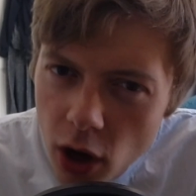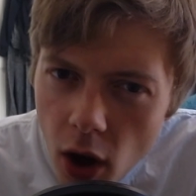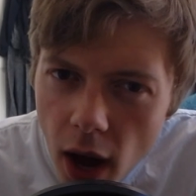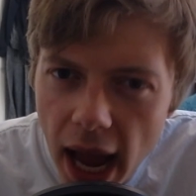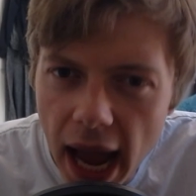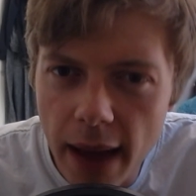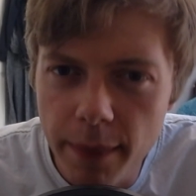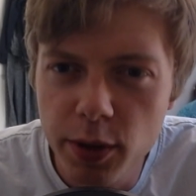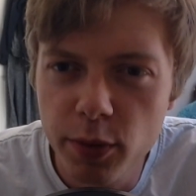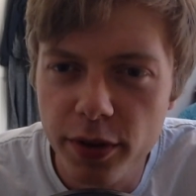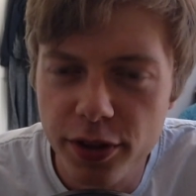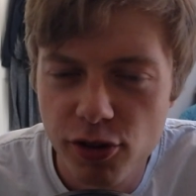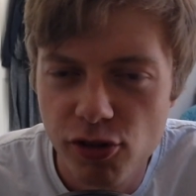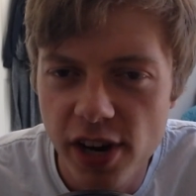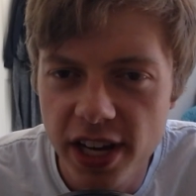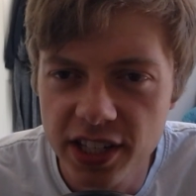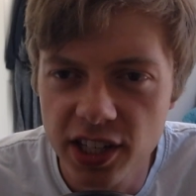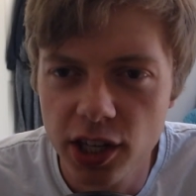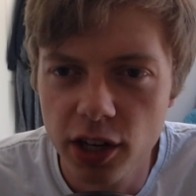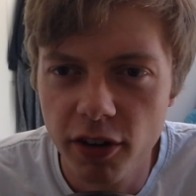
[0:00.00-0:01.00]
not happy with
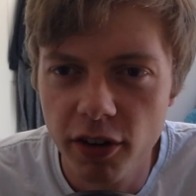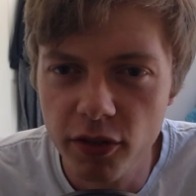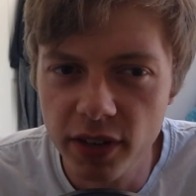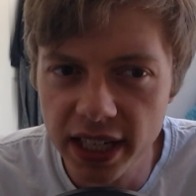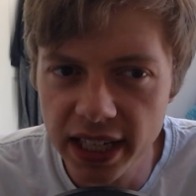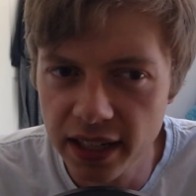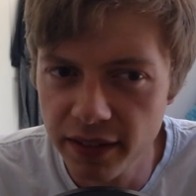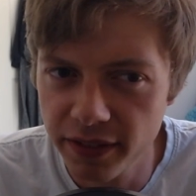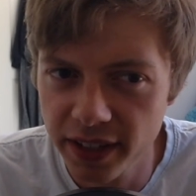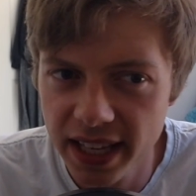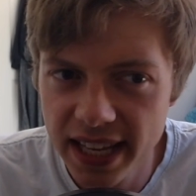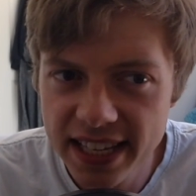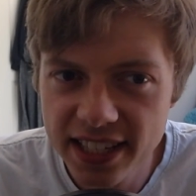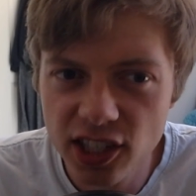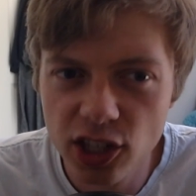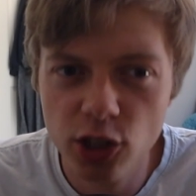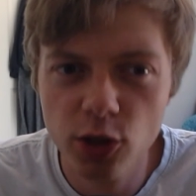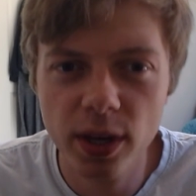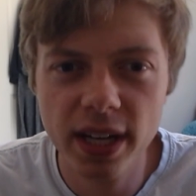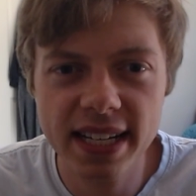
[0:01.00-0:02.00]
creating your own I N I for this,
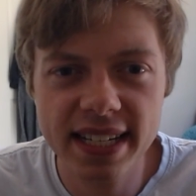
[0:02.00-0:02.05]
you can